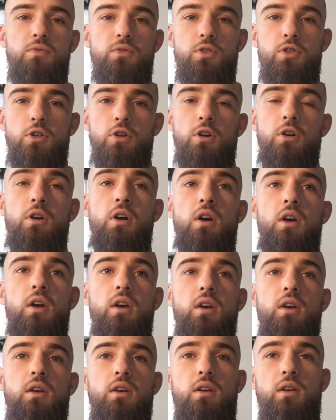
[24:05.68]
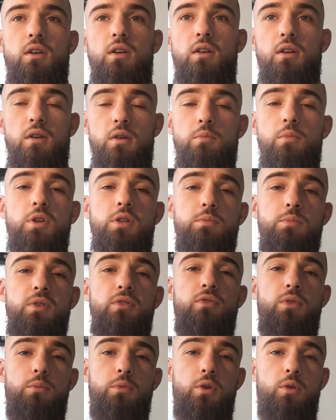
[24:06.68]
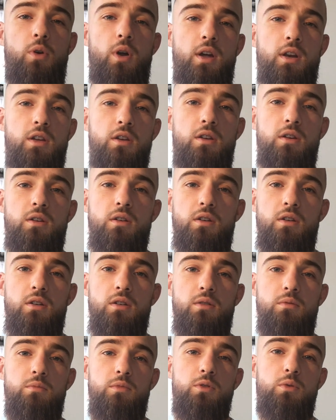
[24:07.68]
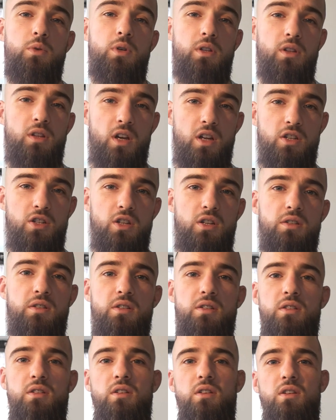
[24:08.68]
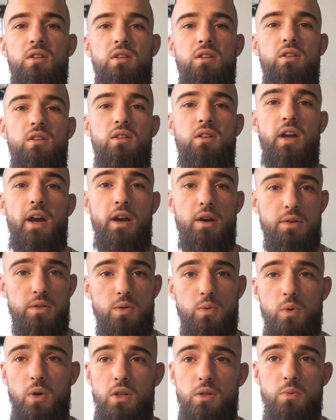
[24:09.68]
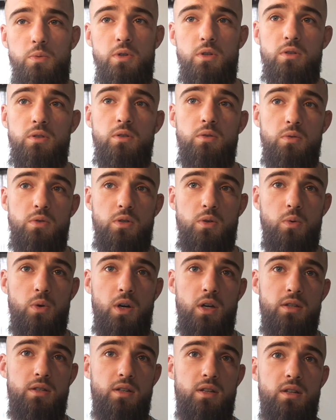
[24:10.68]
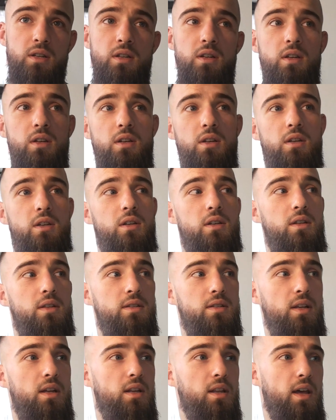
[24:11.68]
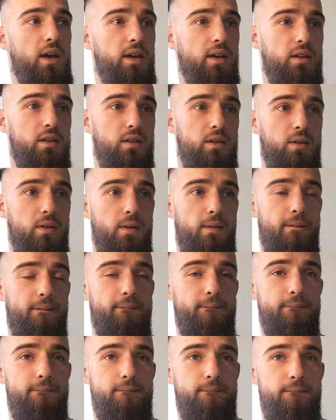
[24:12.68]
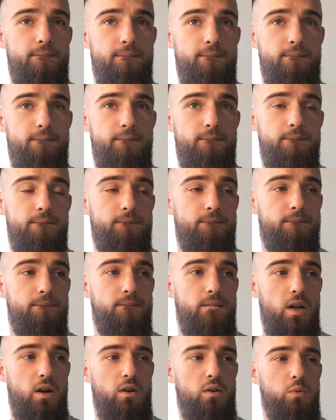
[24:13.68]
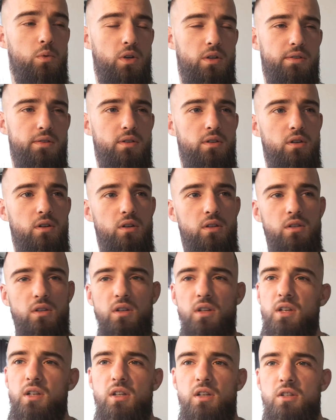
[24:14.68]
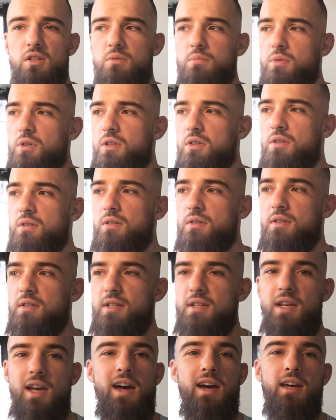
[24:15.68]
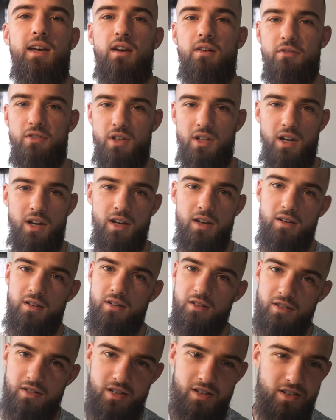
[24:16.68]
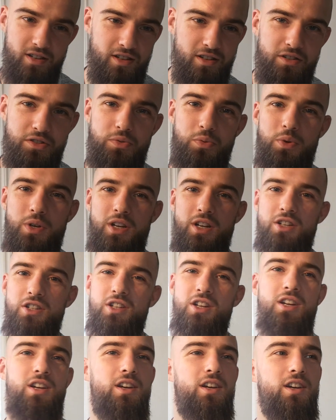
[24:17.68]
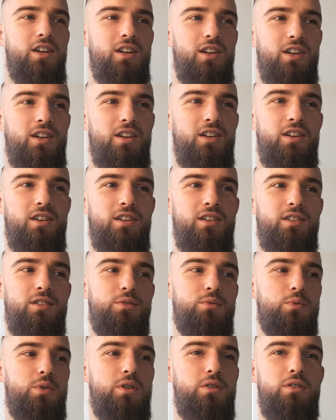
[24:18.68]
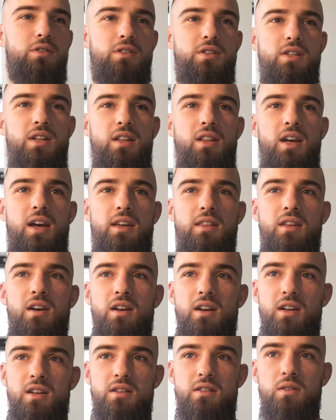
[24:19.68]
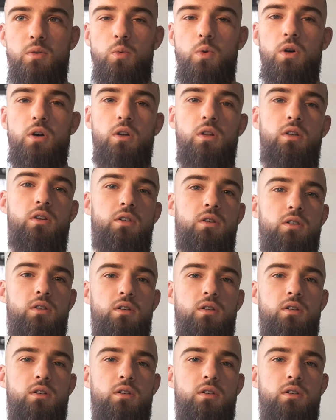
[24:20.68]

for sure. It must be from karate. Doing lunges and air squats. We used to do squats and sit like I don't know what it's called in English, but jägarvila in Swedish. We used to sit like that against the wall.